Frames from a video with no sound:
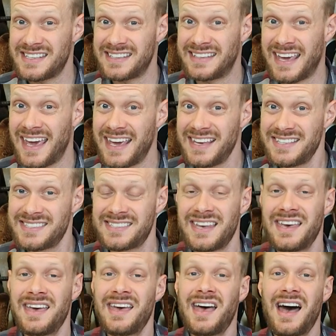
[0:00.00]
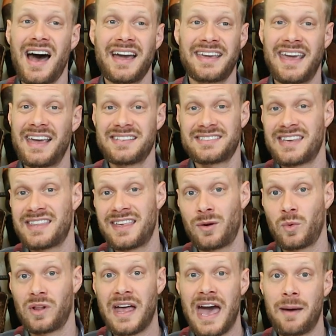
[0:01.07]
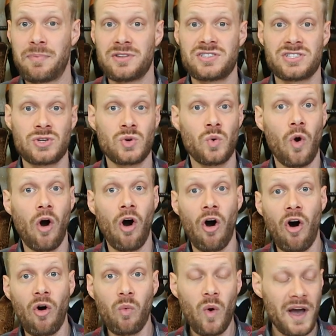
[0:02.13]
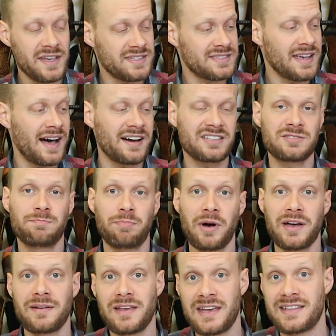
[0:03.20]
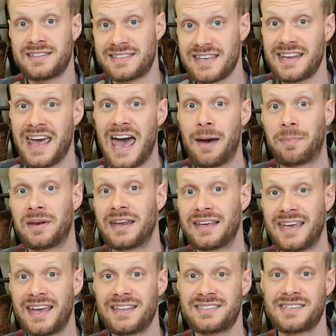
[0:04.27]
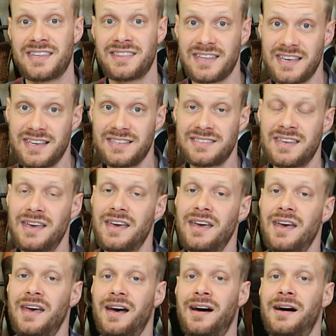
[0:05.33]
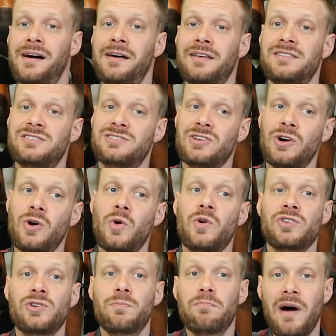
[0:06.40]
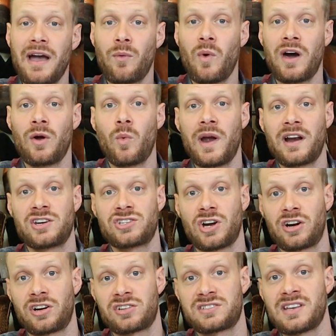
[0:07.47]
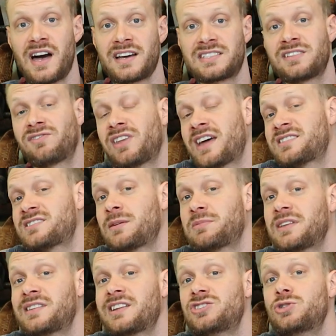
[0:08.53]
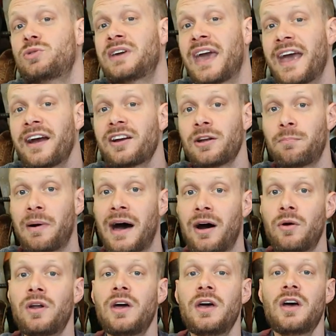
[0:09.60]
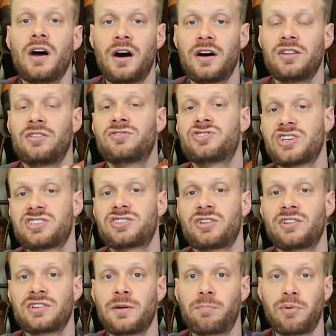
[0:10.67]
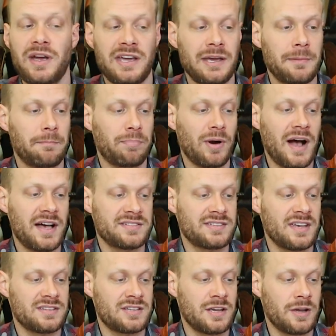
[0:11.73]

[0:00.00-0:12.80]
in case. I can't say that it will happen to all white socks, but it did happen again to these. Uh, so you might want to wear darker socks if that's something that you cared about uh, just during the break-in process